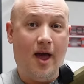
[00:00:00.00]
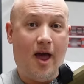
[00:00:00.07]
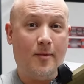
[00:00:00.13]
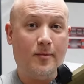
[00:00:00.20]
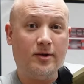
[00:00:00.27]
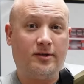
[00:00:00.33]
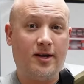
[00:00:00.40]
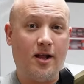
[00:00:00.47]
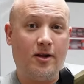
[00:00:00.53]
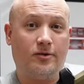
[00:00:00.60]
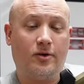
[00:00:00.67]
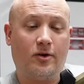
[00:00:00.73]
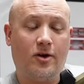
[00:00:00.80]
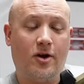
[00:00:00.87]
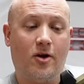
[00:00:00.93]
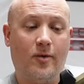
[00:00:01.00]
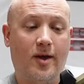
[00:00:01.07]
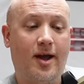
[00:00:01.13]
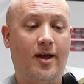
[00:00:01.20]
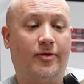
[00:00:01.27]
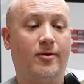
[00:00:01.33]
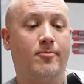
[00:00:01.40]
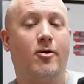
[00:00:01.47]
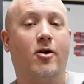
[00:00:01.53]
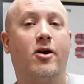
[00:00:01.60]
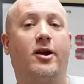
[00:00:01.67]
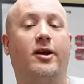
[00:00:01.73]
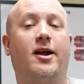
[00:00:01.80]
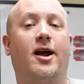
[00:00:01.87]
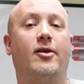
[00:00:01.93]
And when SilencerCo hit the
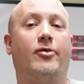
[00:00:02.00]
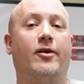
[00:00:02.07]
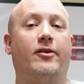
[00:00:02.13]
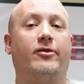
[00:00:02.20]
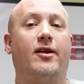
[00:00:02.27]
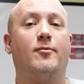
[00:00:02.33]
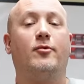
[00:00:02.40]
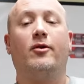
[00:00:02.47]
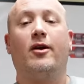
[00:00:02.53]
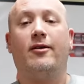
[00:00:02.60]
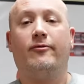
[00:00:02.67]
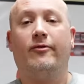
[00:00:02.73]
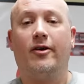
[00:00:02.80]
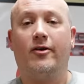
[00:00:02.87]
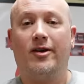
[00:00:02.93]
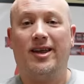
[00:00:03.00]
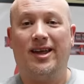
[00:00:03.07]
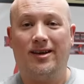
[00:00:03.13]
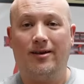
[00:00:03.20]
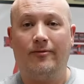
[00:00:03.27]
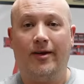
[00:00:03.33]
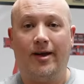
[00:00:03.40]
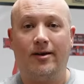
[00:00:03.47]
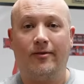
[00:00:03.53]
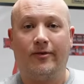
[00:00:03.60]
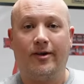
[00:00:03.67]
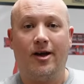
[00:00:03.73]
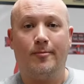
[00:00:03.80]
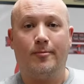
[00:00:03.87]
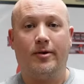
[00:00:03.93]
market, I think they were a very innovative
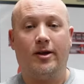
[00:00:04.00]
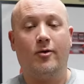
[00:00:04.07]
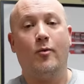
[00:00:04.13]
company.